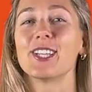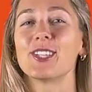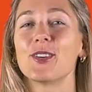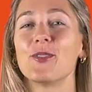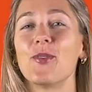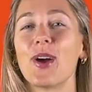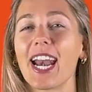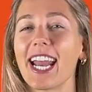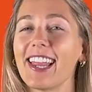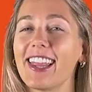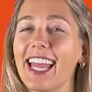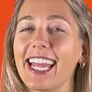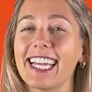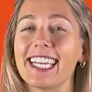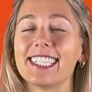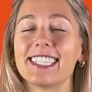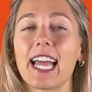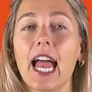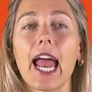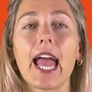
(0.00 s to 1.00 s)
So what I
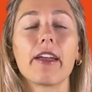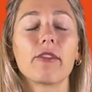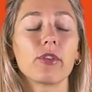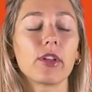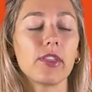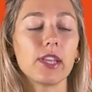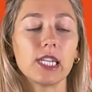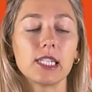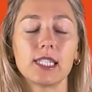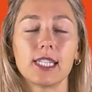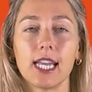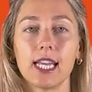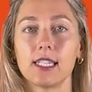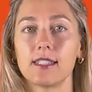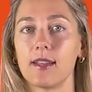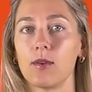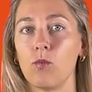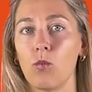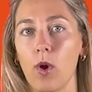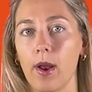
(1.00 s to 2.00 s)
like is that everything
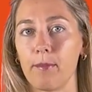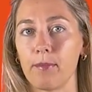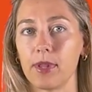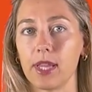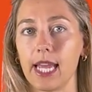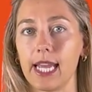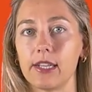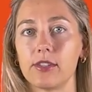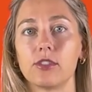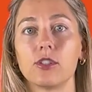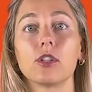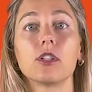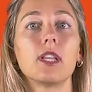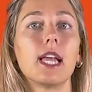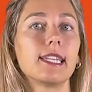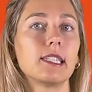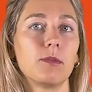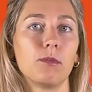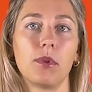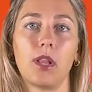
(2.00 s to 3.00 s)
stays in one place, your
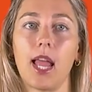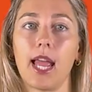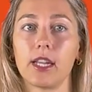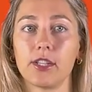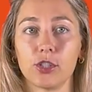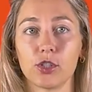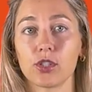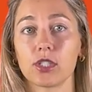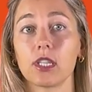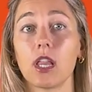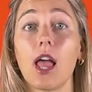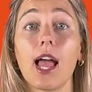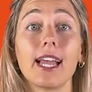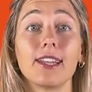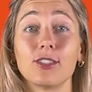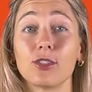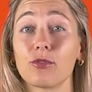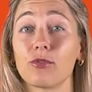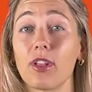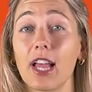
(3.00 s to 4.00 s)
lesson plans, your
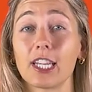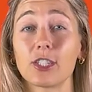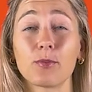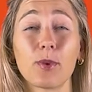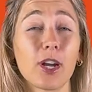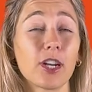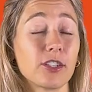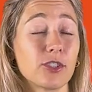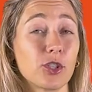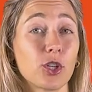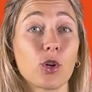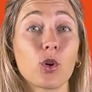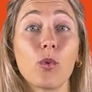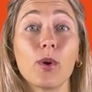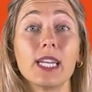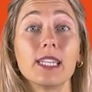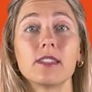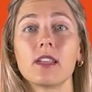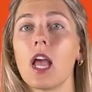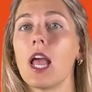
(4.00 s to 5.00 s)
slides, your flashcards, your
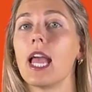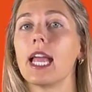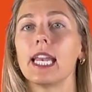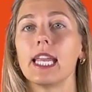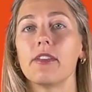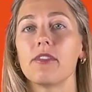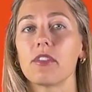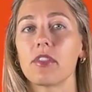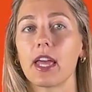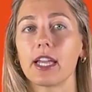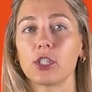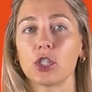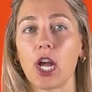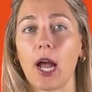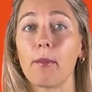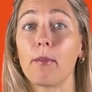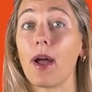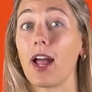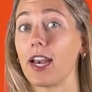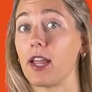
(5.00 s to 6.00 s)
quiz, even that
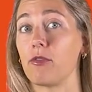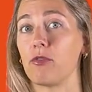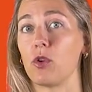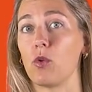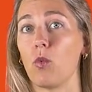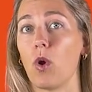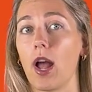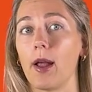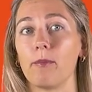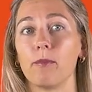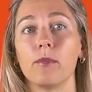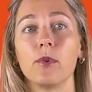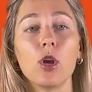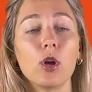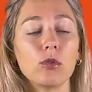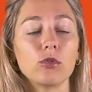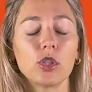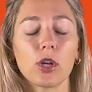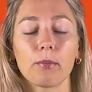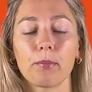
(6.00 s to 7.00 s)
chatbot if you want.
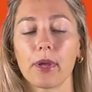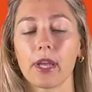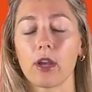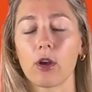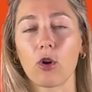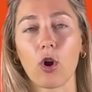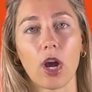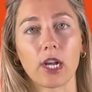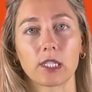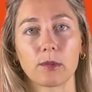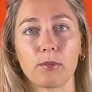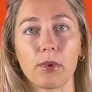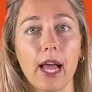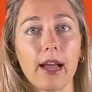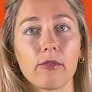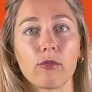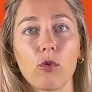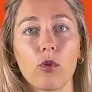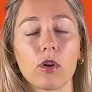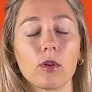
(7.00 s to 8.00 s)
No jumping across
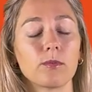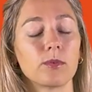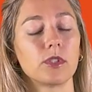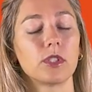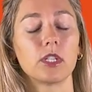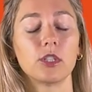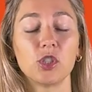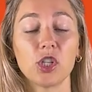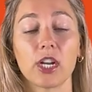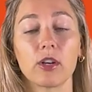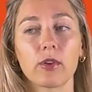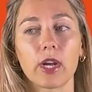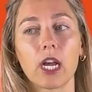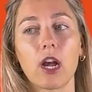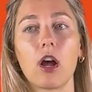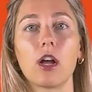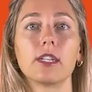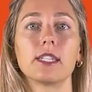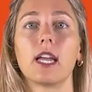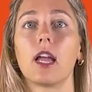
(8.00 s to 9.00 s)
platforms to
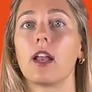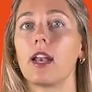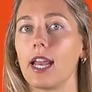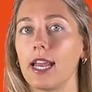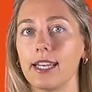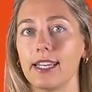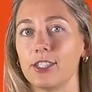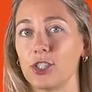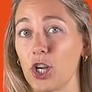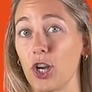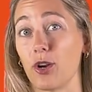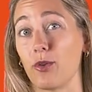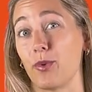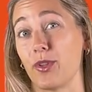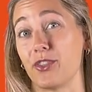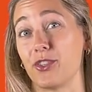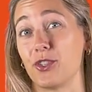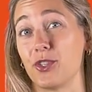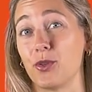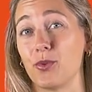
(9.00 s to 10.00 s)
generate content and share it
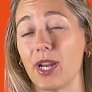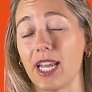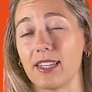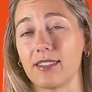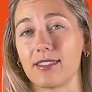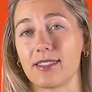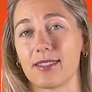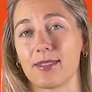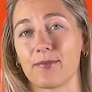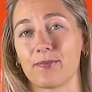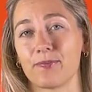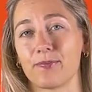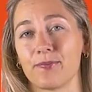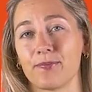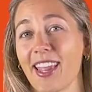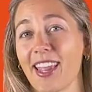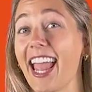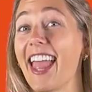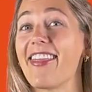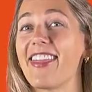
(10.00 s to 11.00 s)
with students.
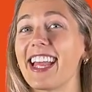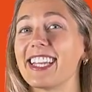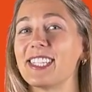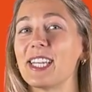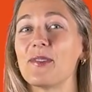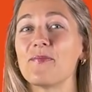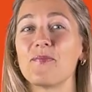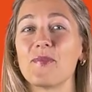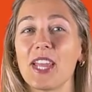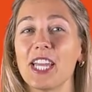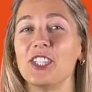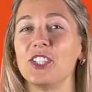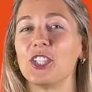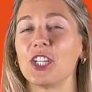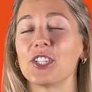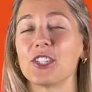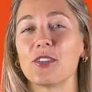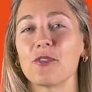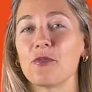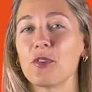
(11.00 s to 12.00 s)
And that's it. In
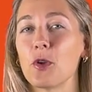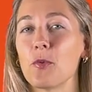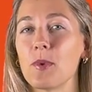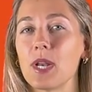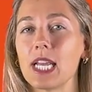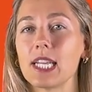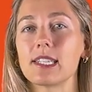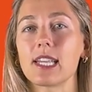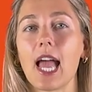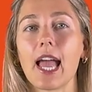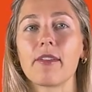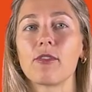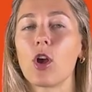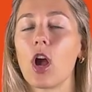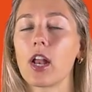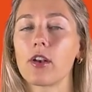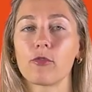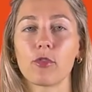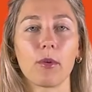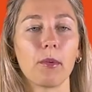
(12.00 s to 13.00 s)
just a few minutes, I've
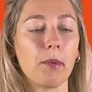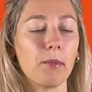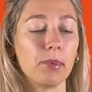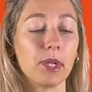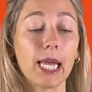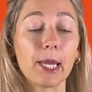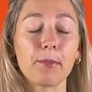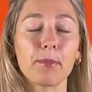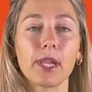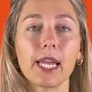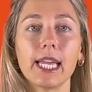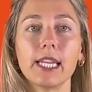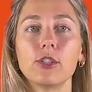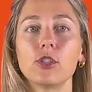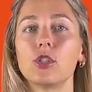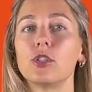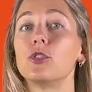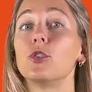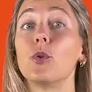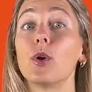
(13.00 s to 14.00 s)
gone from a blank
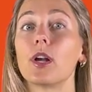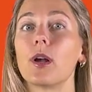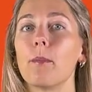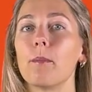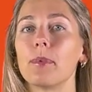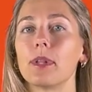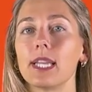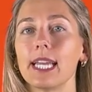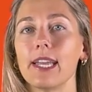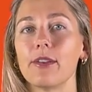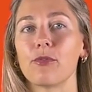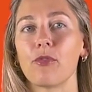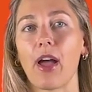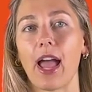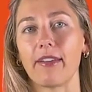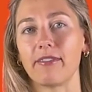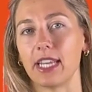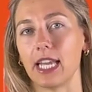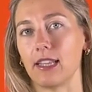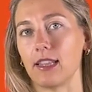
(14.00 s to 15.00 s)
page to a complete
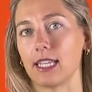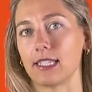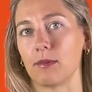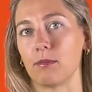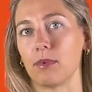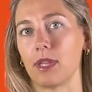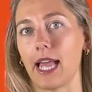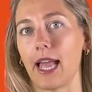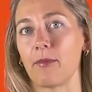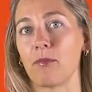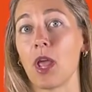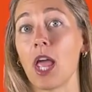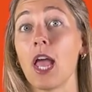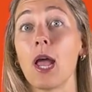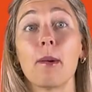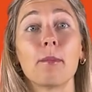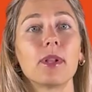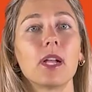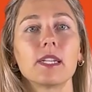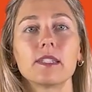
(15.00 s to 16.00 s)
five day lesson plan,
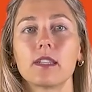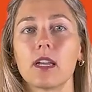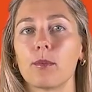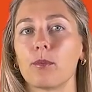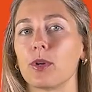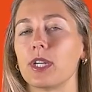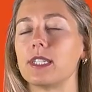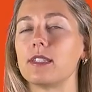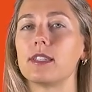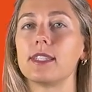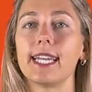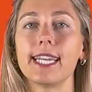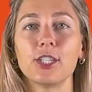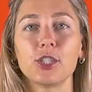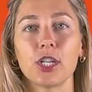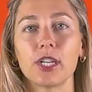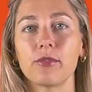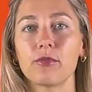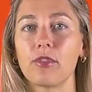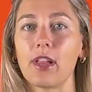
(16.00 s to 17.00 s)
plus a
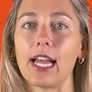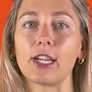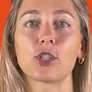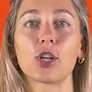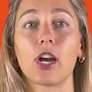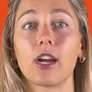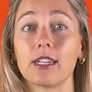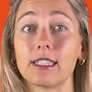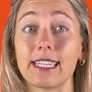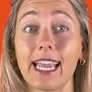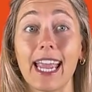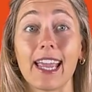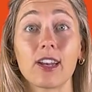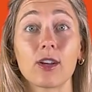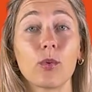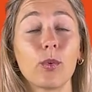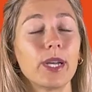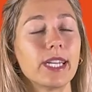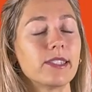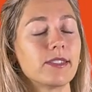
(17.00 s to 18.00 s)
presentation, flashcards,
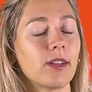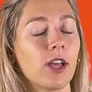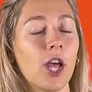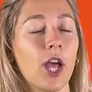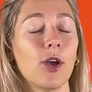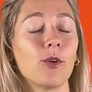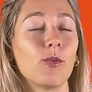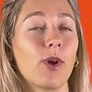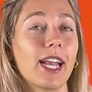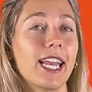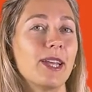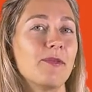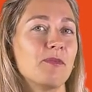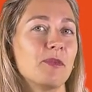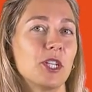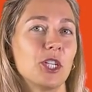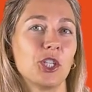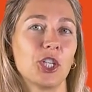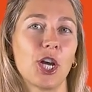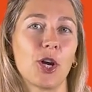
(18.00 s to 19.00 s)
and a quiz ready
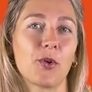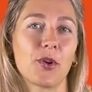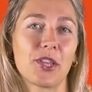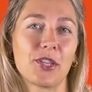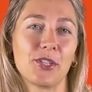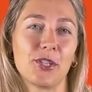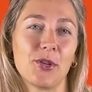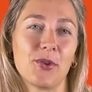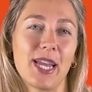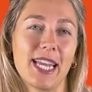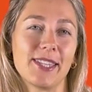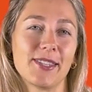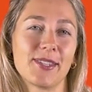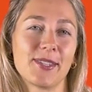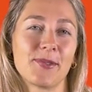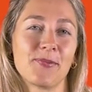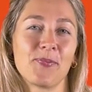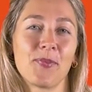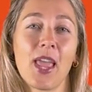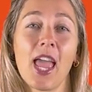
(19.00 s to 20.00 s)
to share with
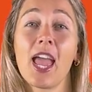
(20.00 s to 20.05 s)
students.